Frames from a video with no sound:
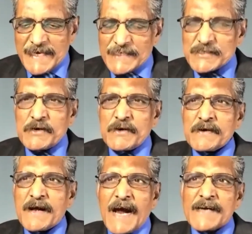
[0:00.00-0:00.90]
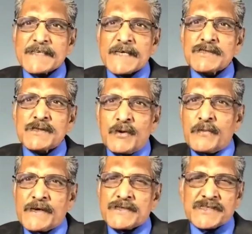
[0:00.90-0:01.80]
So God says, you
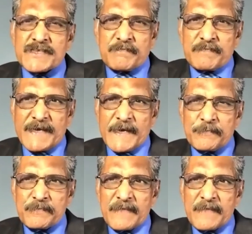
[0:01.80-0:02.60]
worship me,